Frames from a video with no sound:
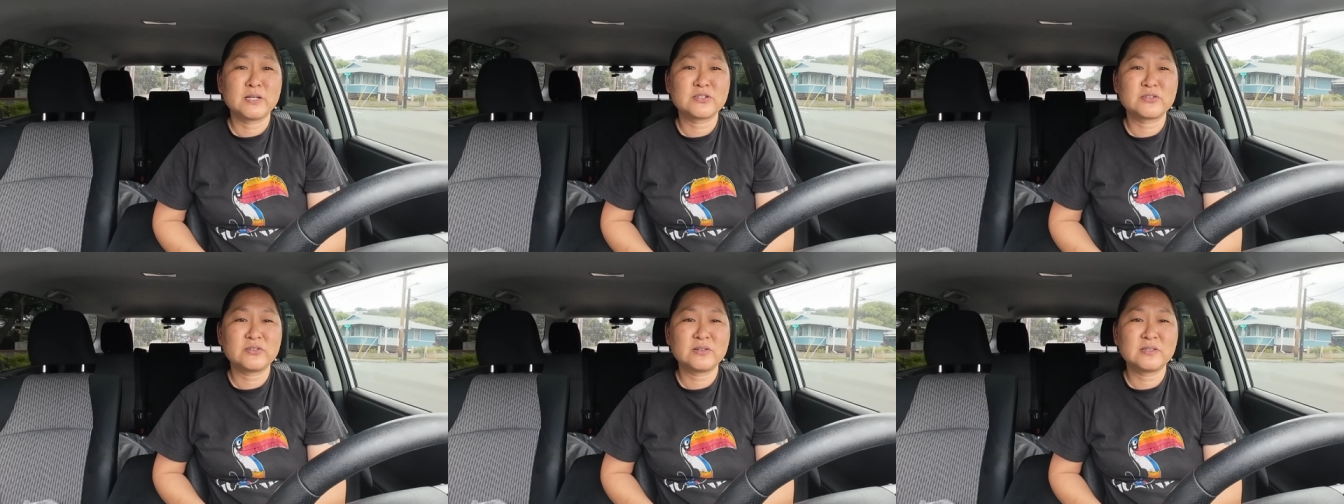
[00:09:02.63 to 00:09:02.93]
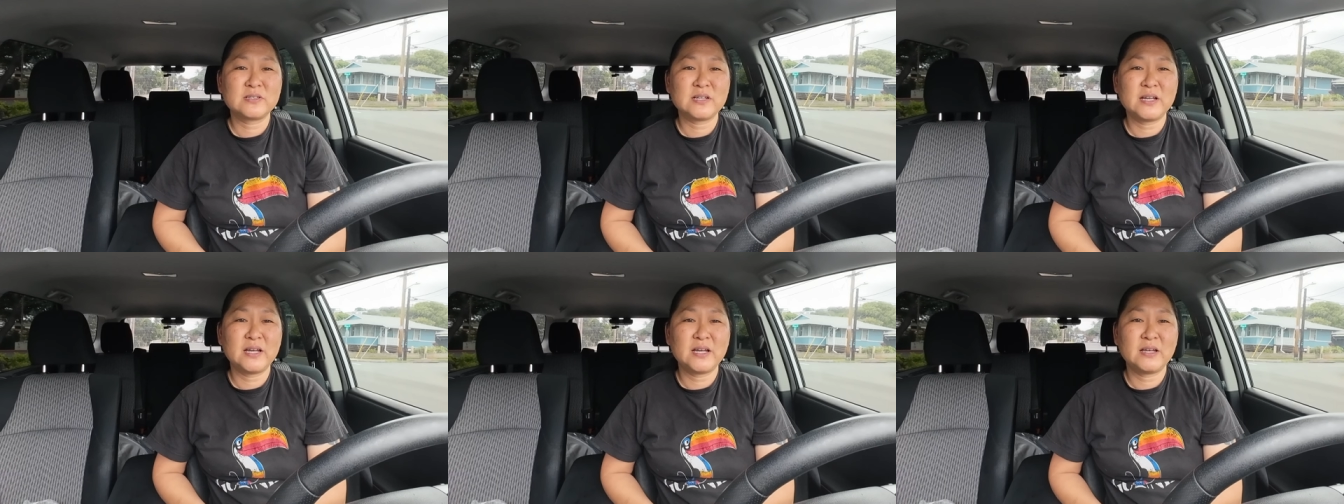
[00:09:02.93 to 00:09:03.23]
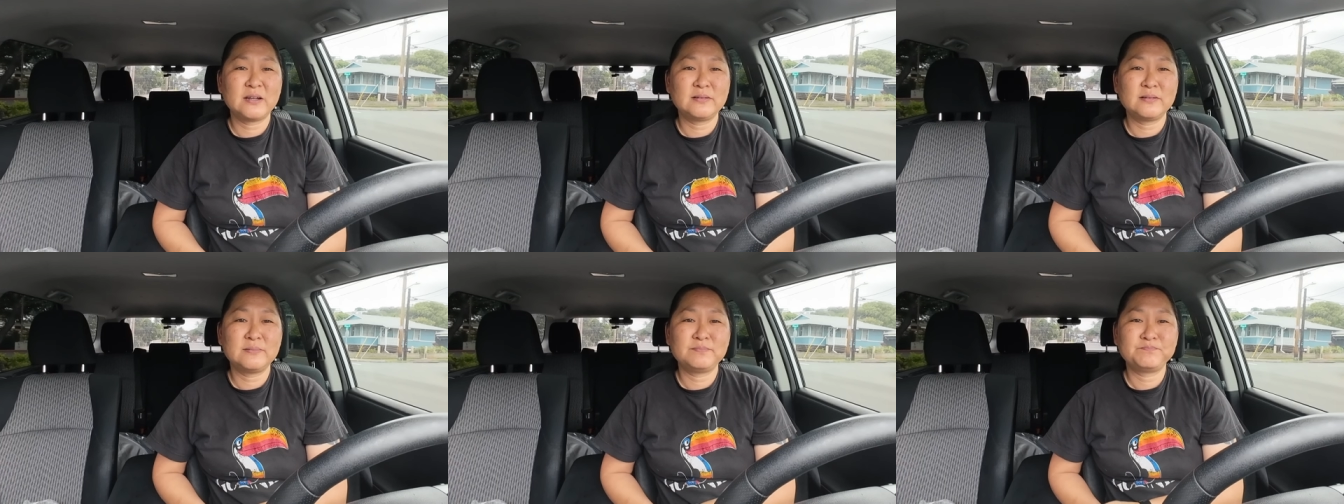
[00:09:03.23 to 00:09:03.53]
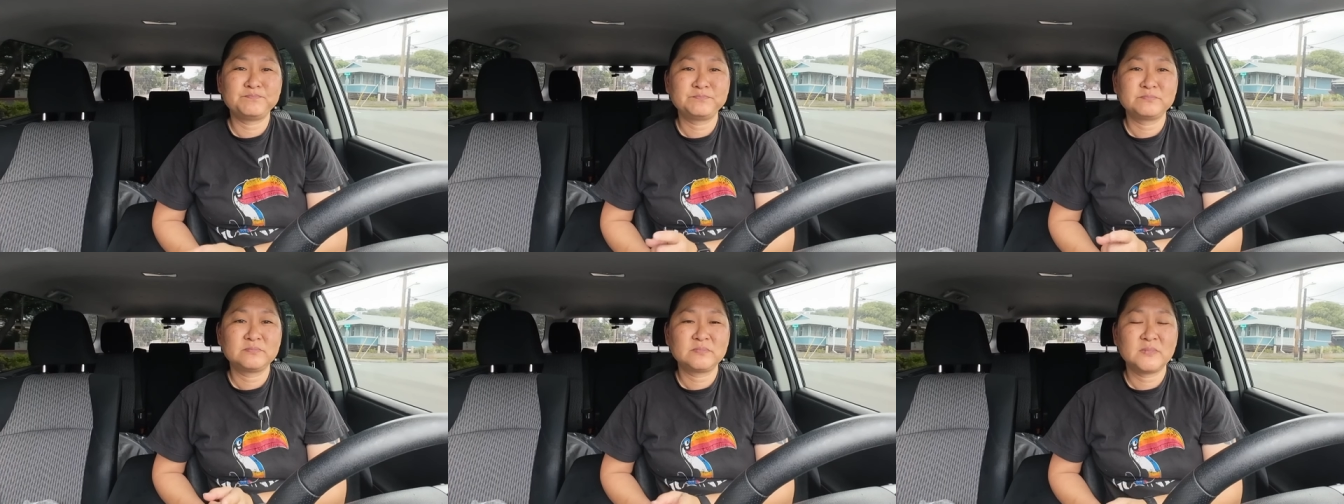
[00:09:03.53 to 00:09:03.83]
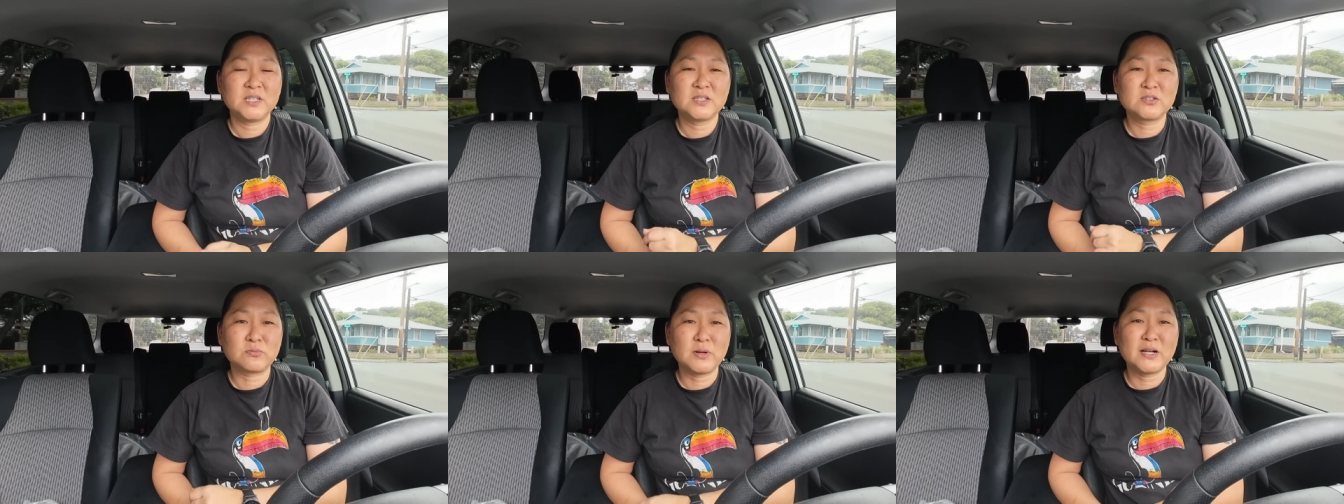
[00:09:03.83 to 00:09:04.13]
restaurants and
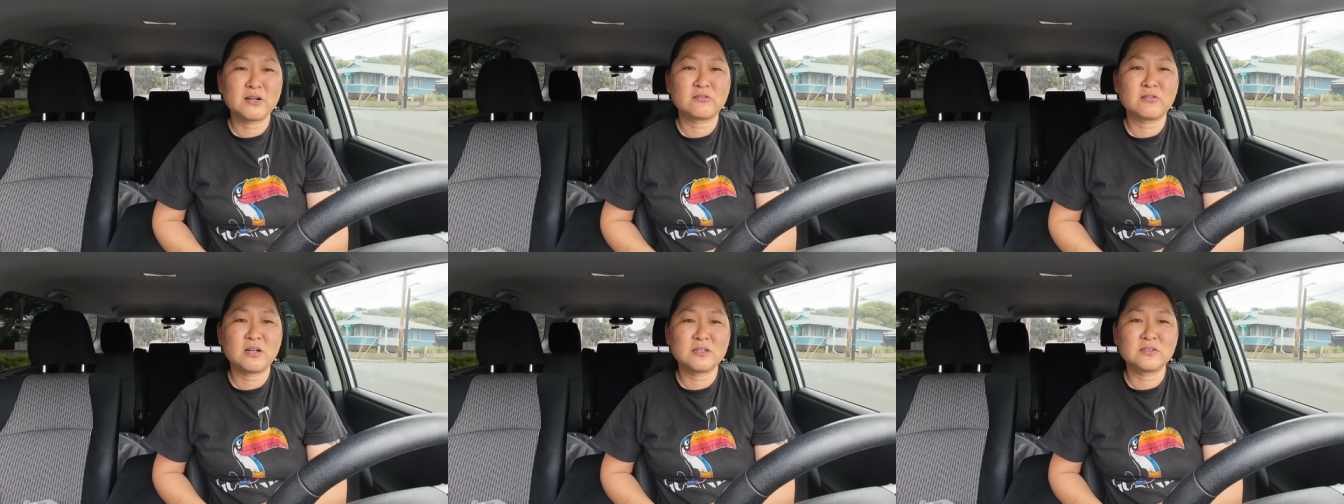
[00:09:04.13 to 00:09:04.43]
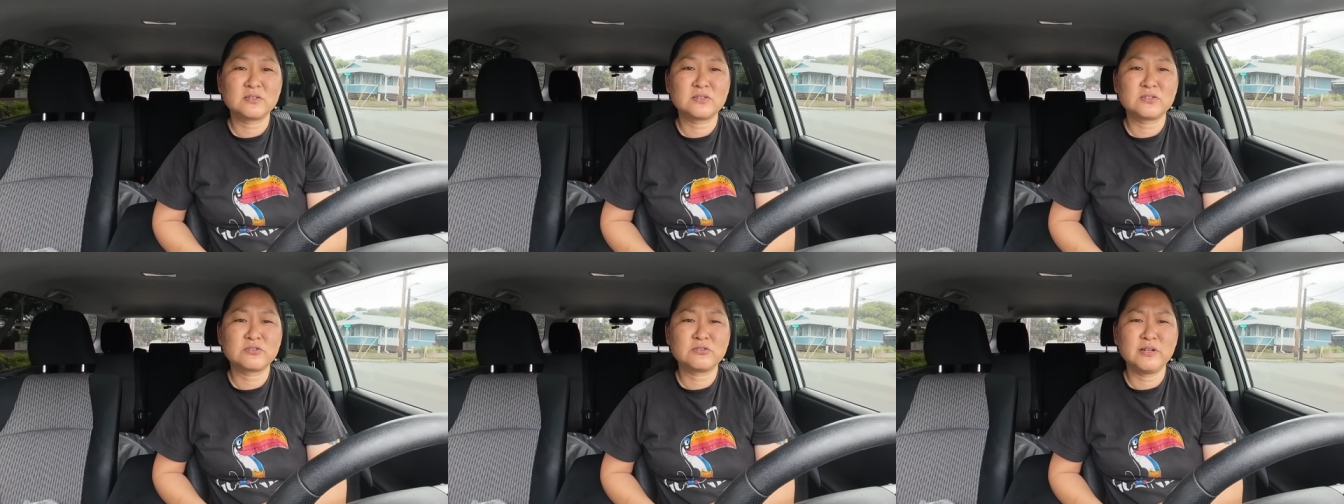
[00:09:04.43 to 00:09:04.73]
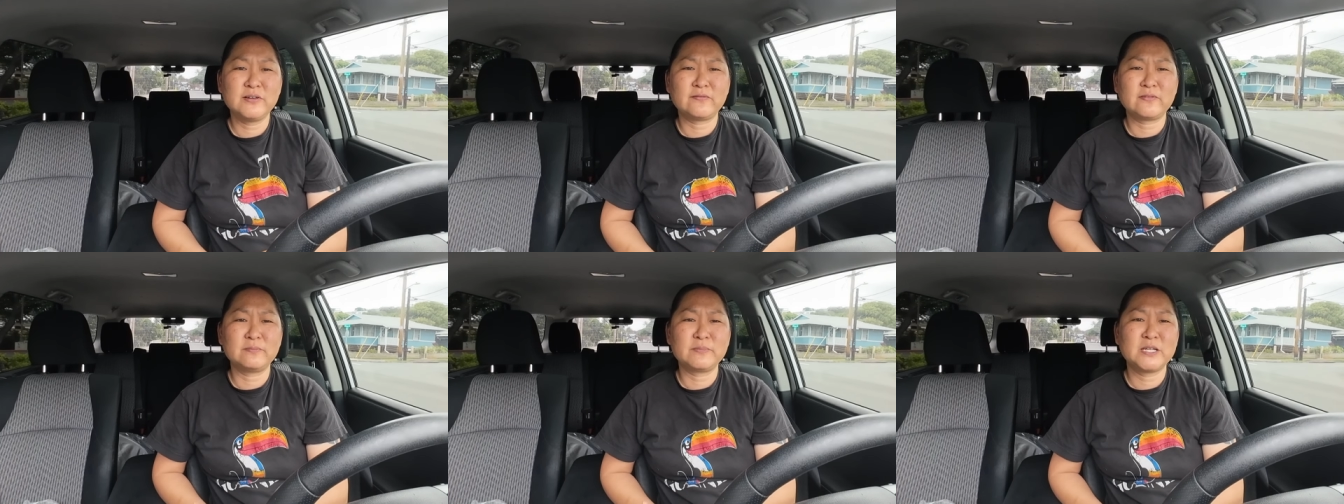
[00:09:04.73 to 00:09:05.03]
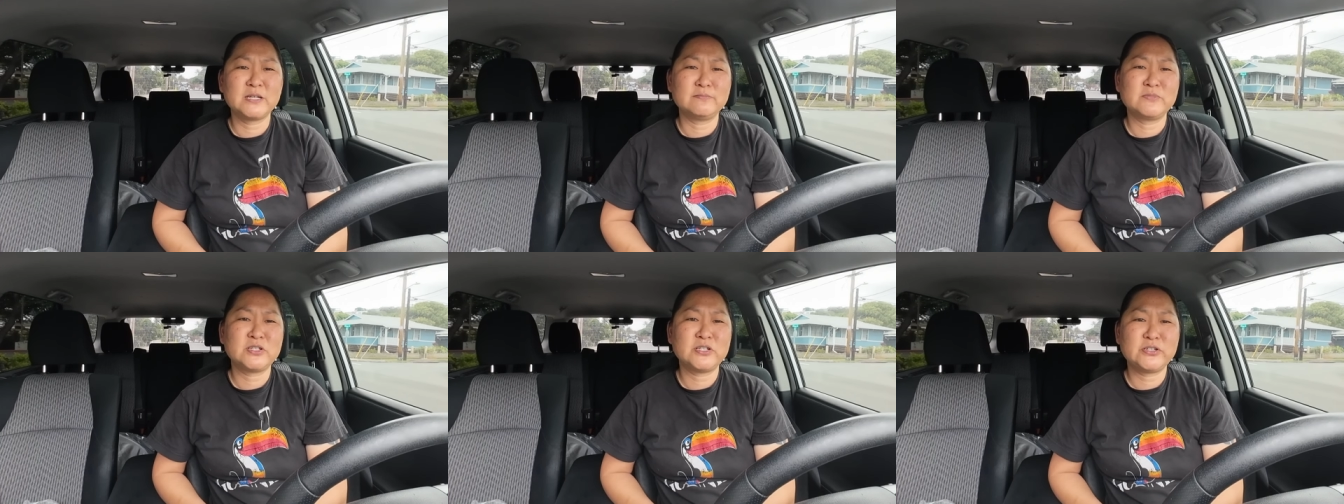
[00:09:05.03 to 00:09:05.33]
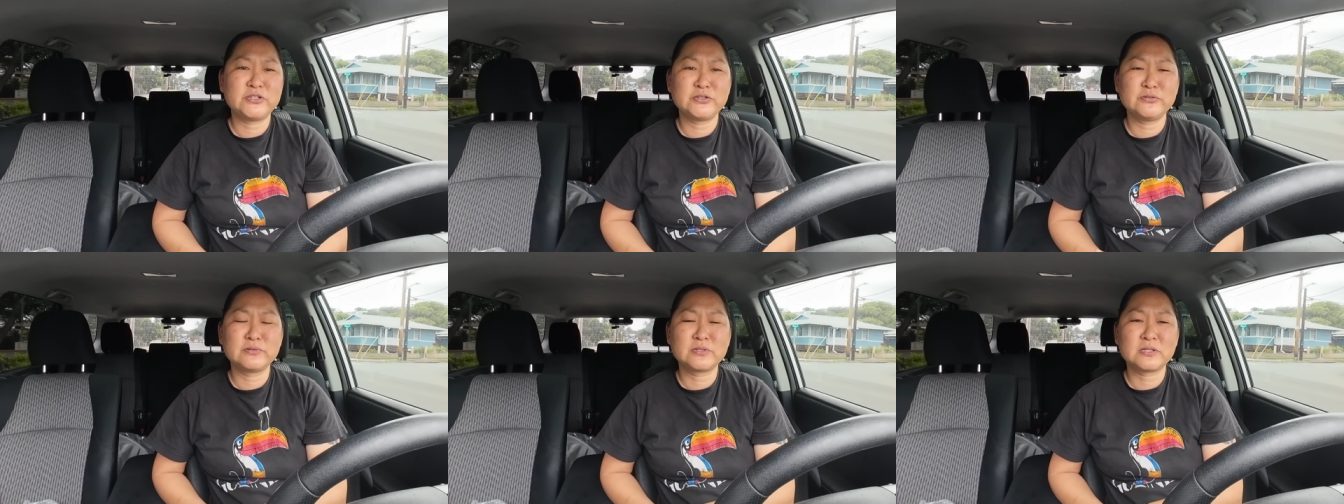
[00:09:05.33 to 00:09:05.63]
it's right across the street from Kim
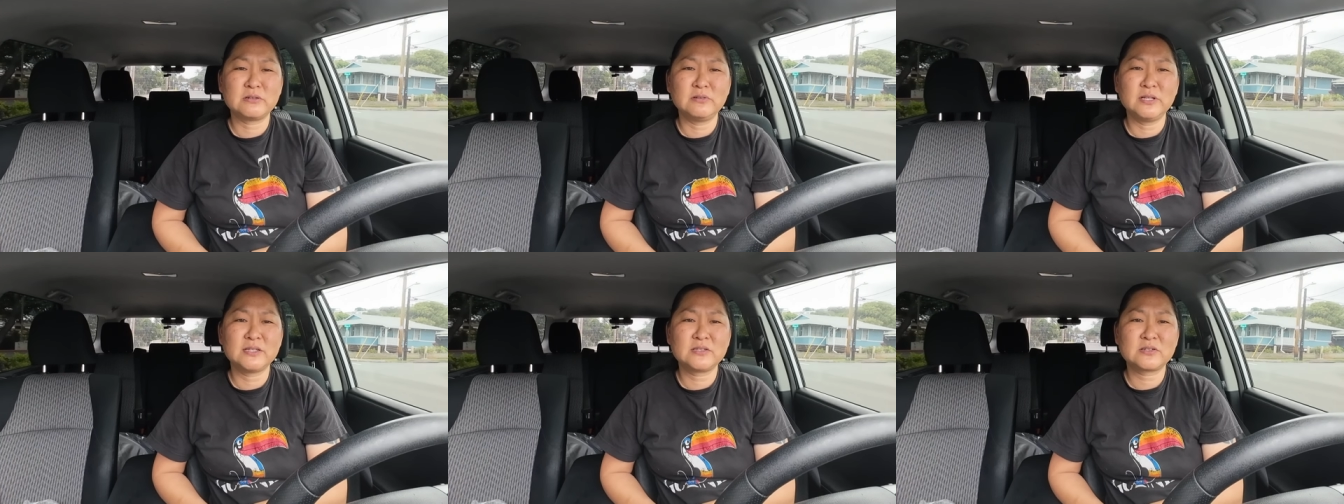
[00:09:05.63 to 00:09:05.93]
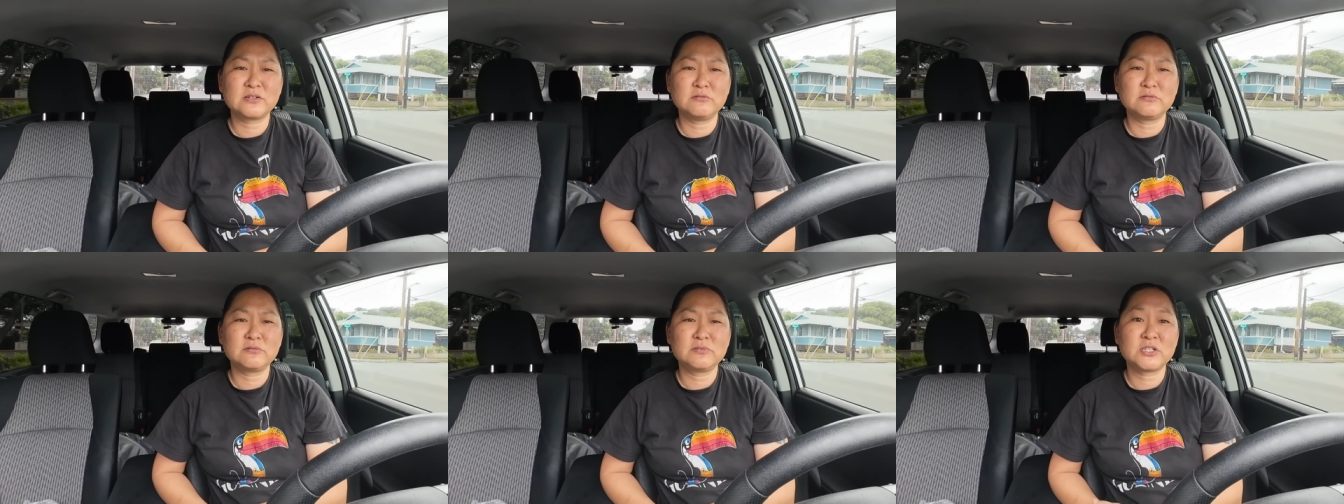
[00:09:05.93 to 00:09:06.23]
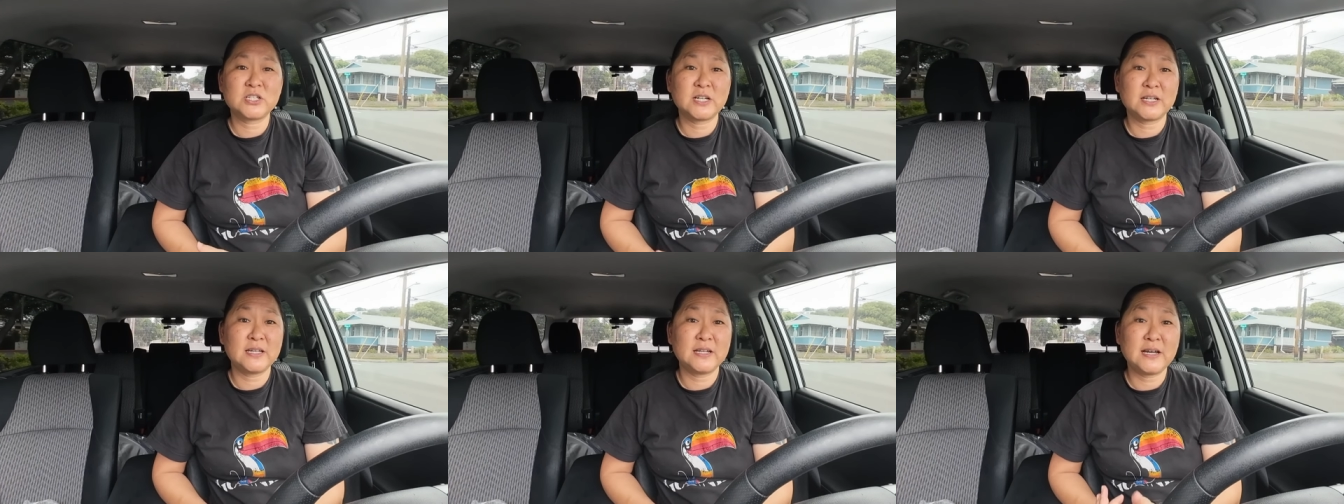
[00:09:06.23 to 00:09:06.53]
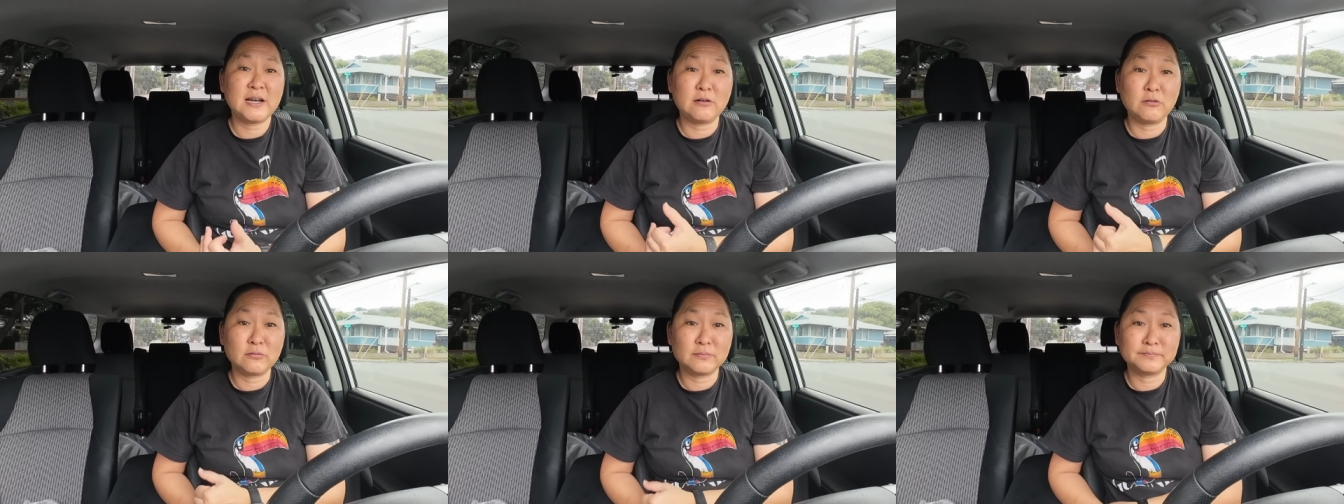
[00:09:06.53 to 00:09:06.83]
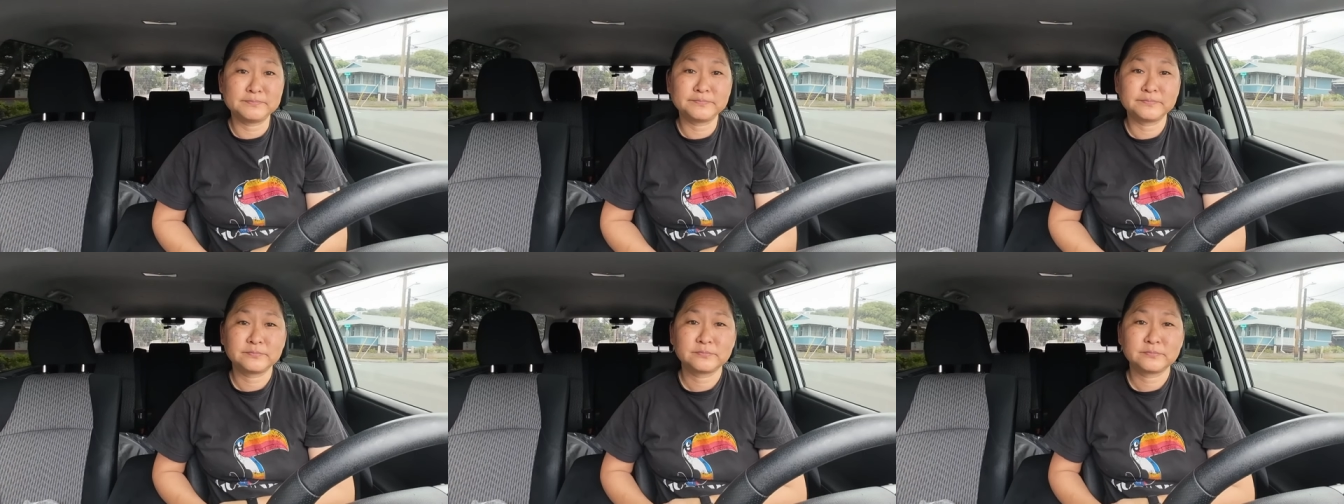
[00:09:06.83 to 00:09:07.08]
Chee II, so let's go check it out.